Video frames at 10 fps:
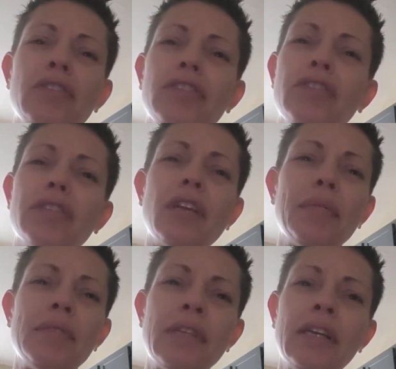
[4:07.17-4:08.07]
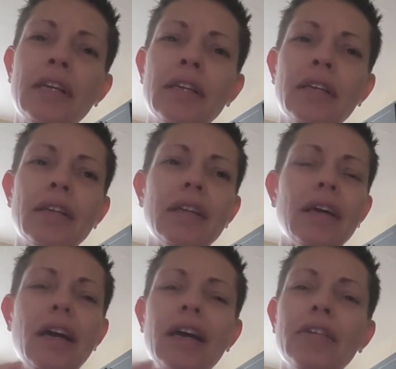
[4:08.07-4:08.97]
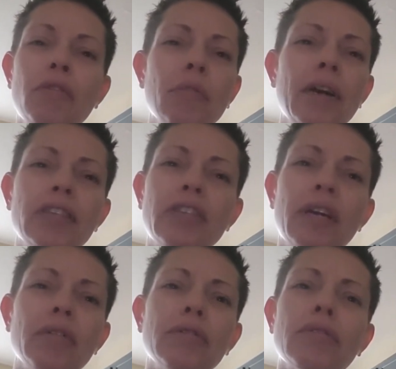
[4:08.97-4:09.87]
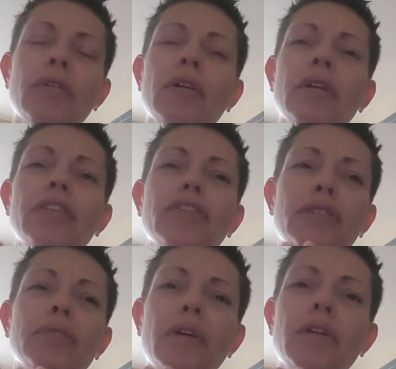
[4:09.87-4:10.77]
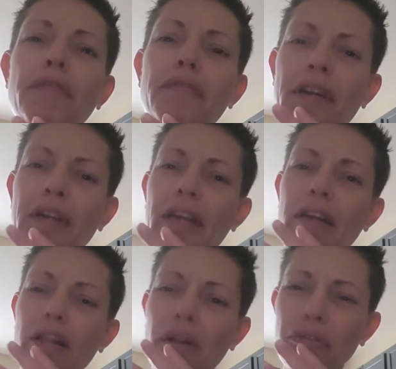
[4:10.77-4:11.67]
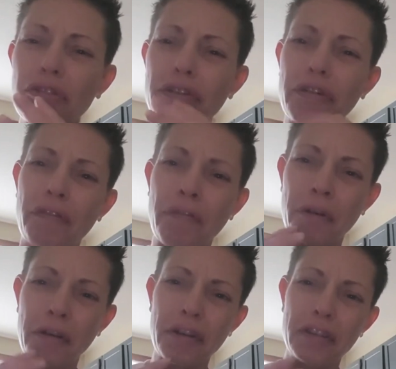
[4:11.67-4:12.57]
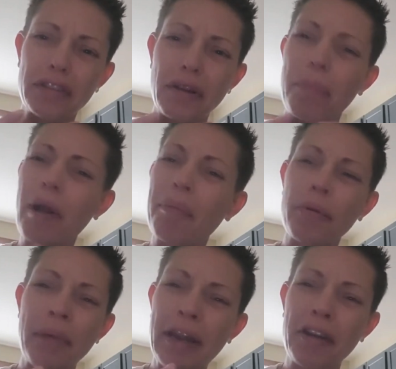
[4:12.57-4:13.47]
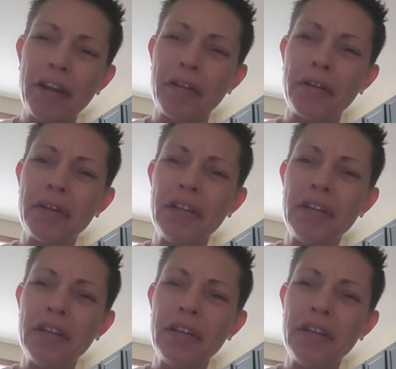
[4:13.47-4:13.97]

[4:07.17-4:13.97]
She just kept saying, I know my child's gone. I just want to find that closure for a proper burial